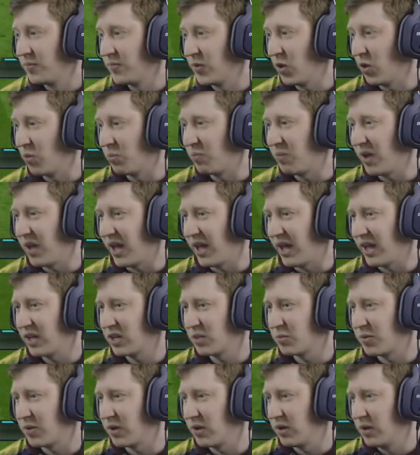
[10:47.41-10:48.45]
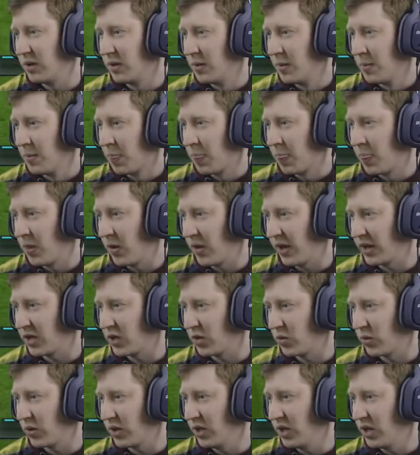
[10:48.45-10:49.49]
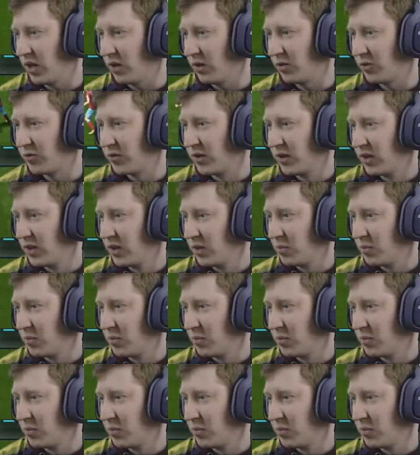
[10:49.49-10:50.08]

Not bad, but not accurate enough.